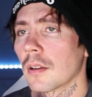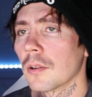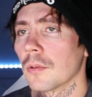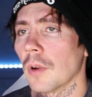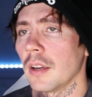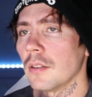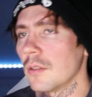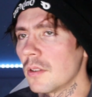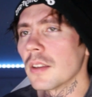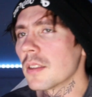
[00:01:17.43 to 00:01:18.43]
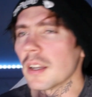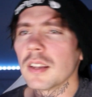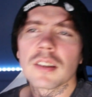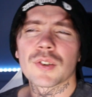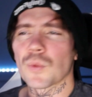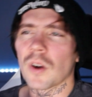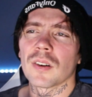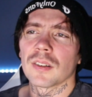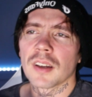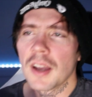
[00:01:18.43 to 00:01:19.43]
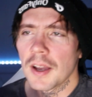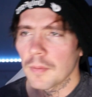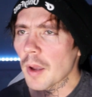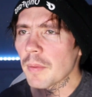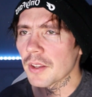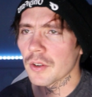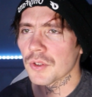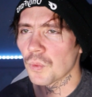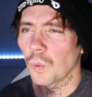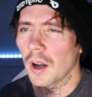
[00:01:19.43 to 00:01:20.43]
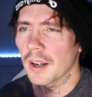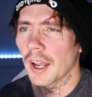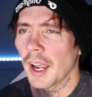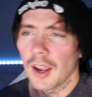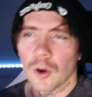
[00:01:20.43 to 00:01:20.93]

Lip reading: Right? You'd think that in this world, maybe there's one